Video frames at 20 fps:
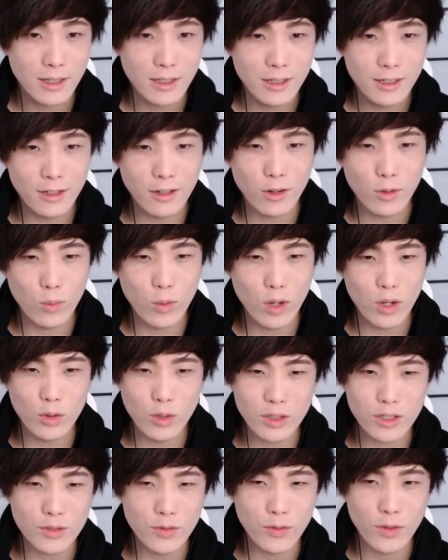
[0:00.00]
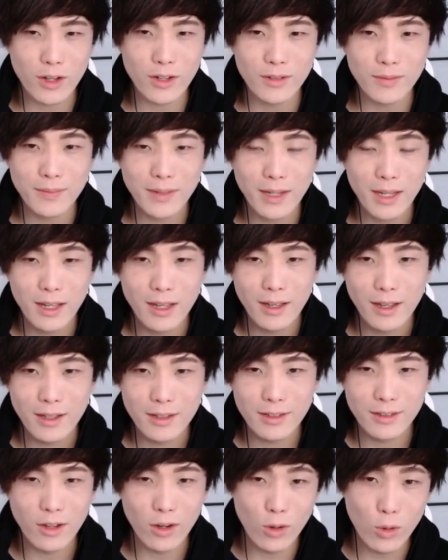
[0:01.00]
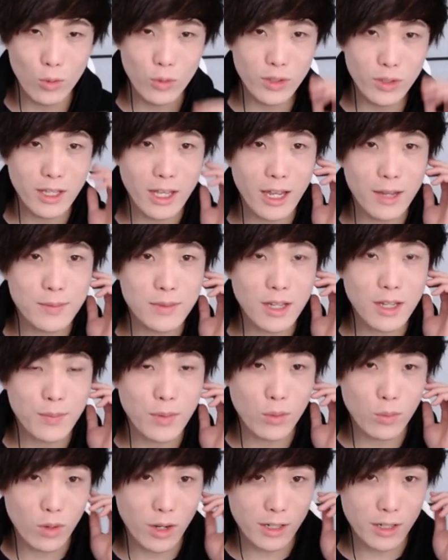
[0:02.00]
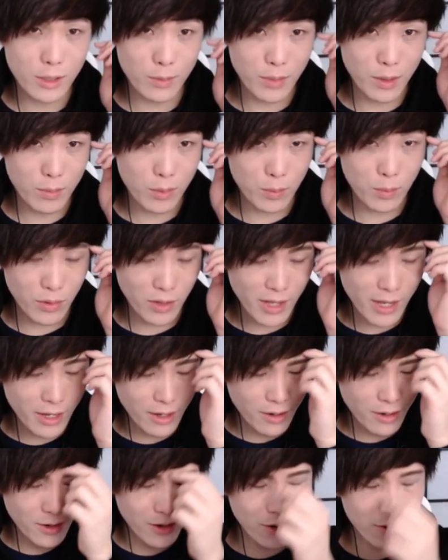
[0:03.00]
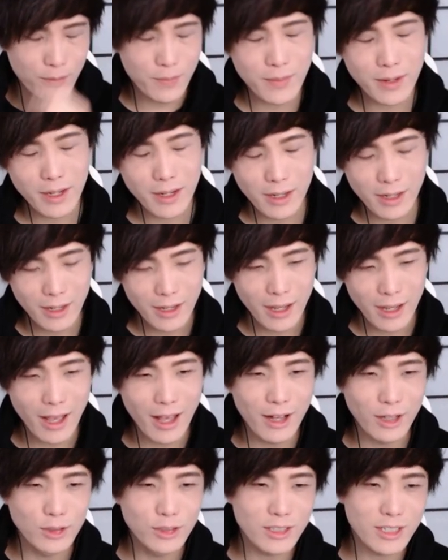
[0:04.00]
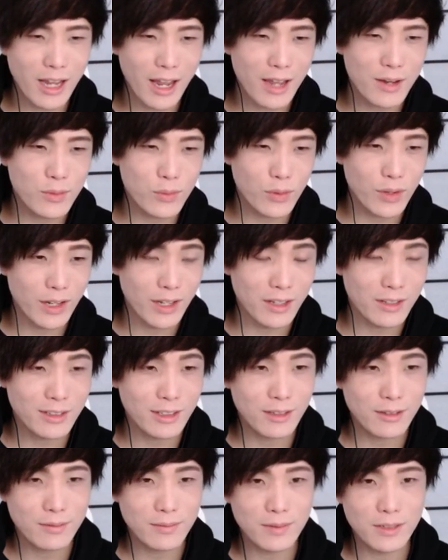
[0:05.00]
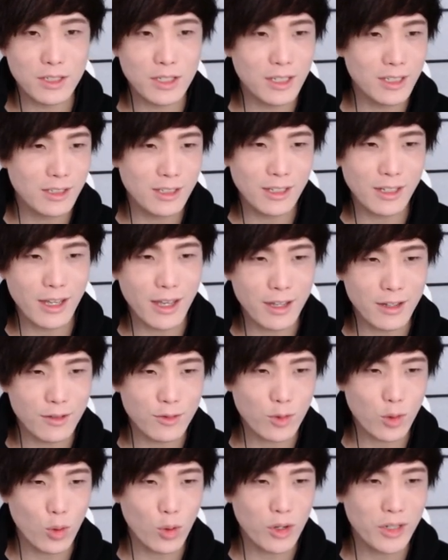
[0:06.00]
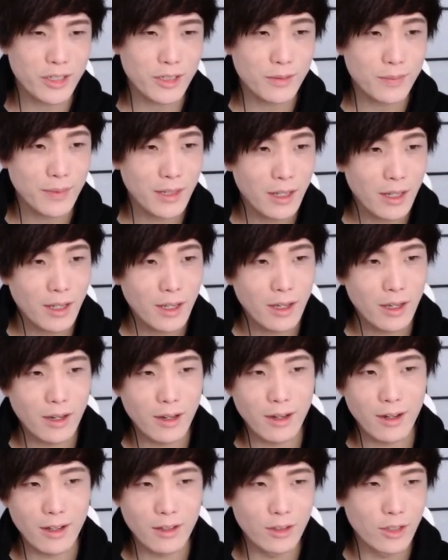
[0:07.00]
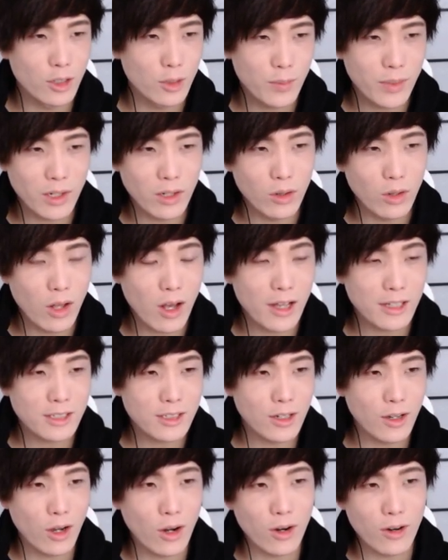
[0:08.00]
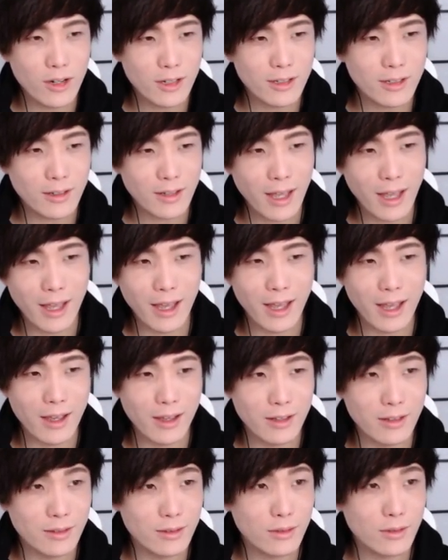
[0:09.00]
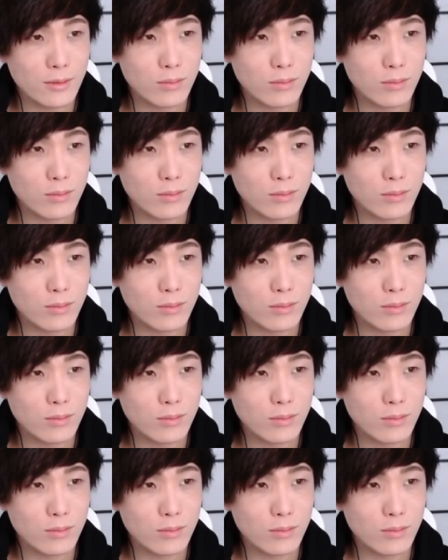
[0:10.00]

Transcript: you know, what looks fun. The only games I've been watching people play are Elden Ring, GTA, of course, a little bit of Lost to Ark, and